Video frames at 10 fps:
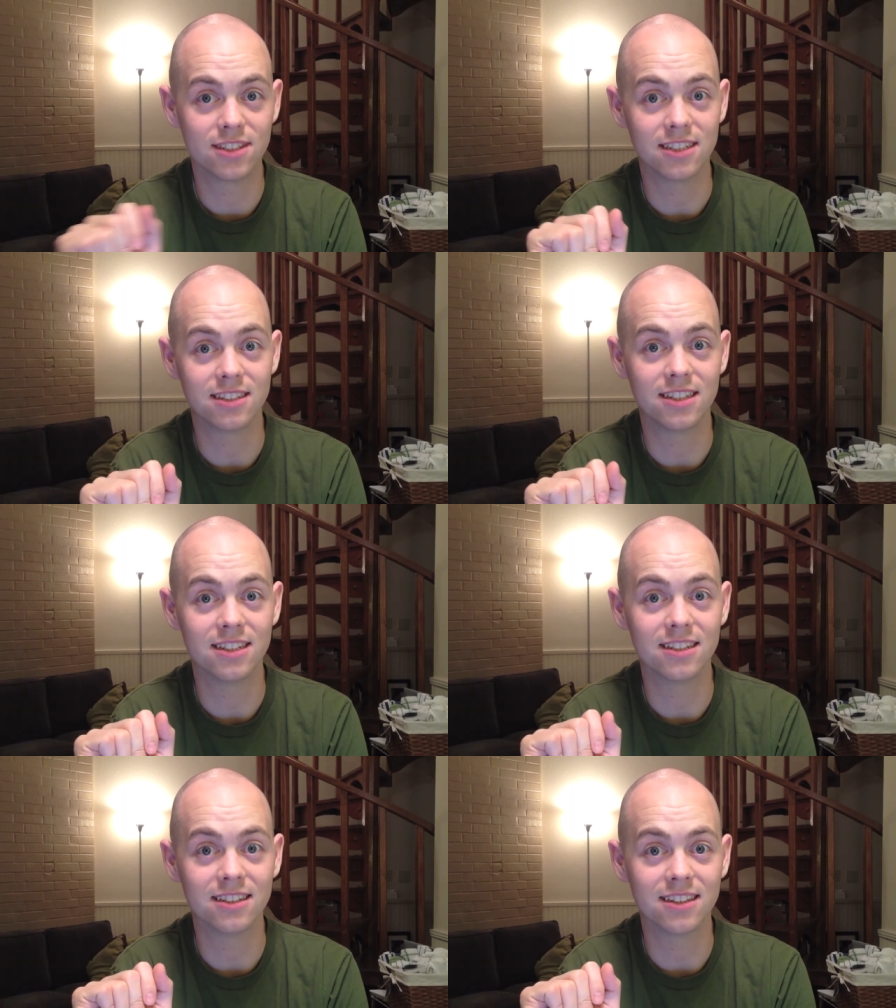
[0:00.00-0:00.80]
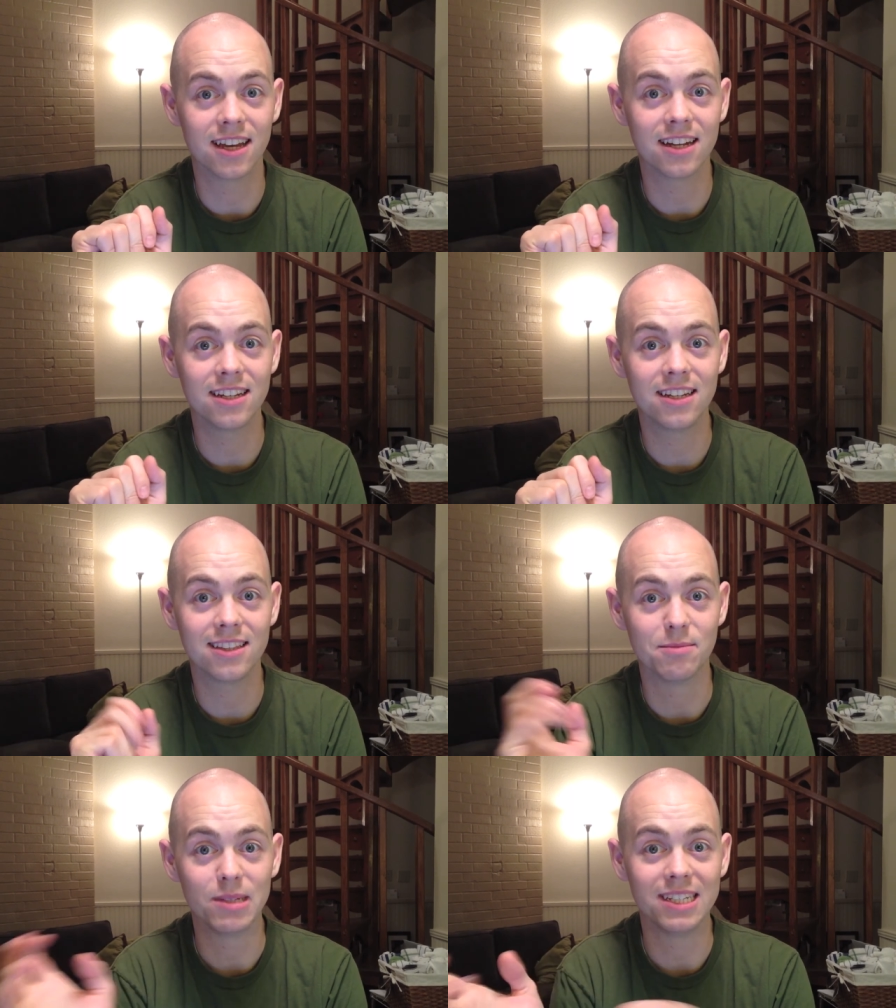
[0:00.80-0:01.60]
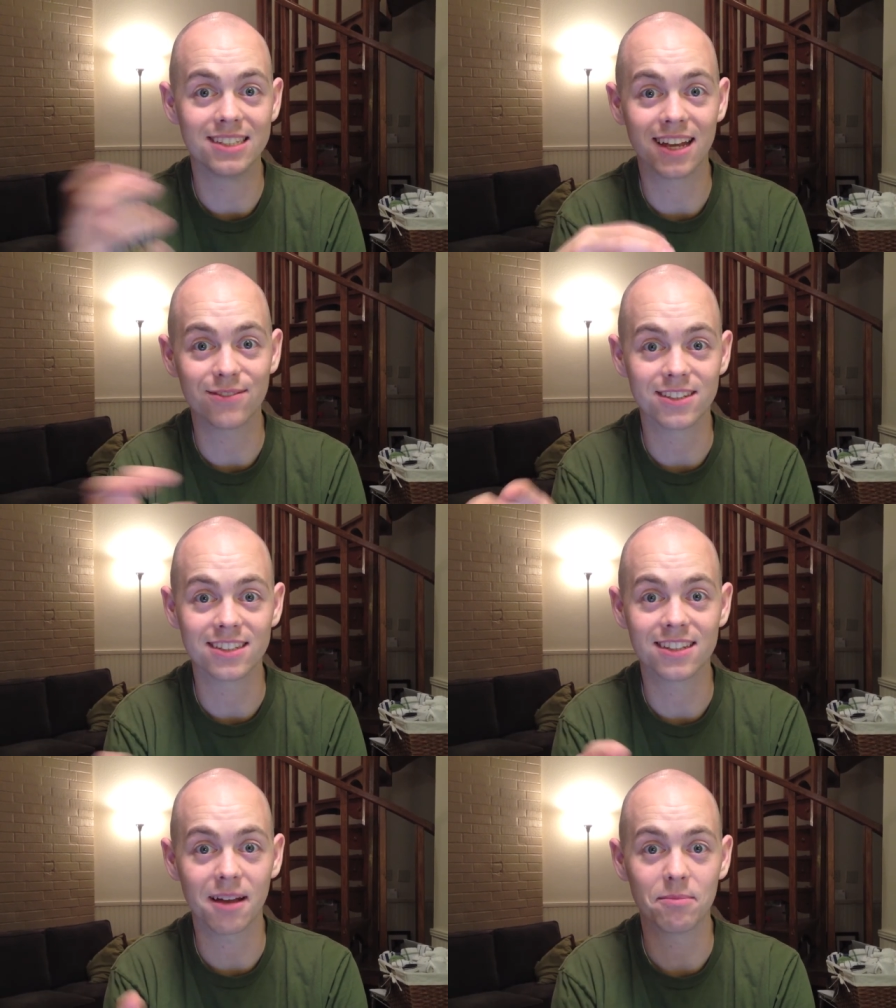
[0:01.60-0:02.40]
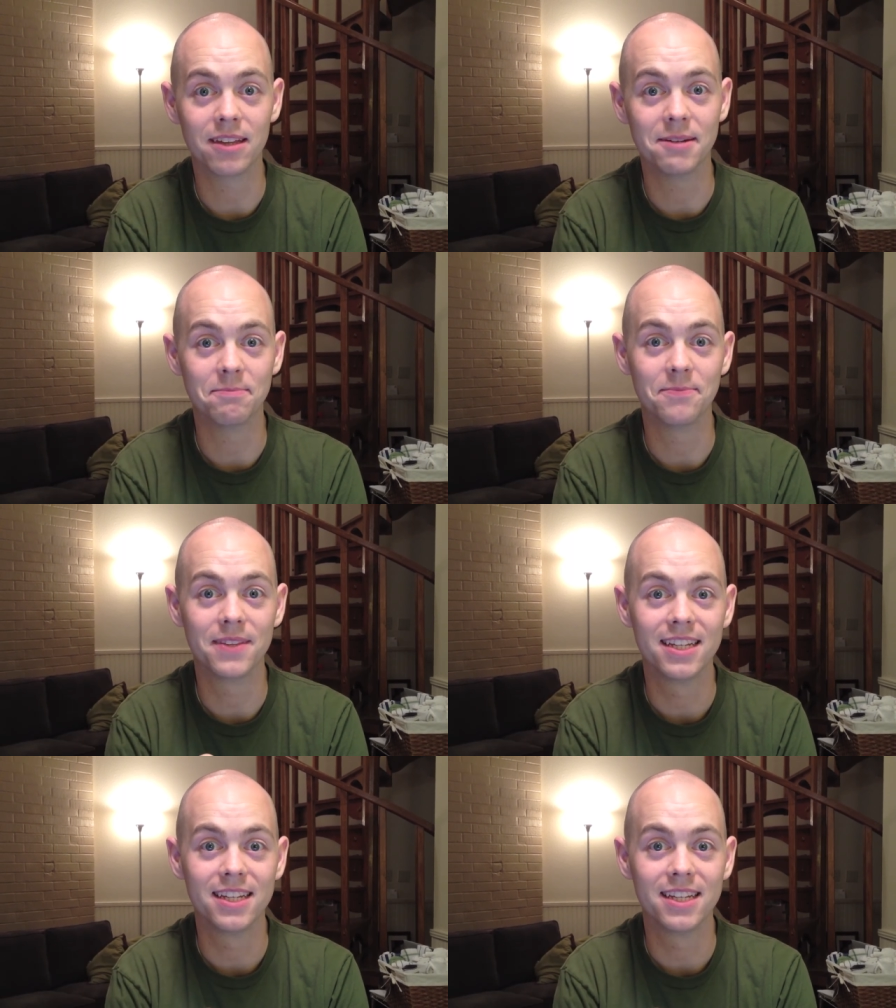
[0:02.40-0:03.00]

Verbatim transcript: to steal the honey, and the bees have to stop them.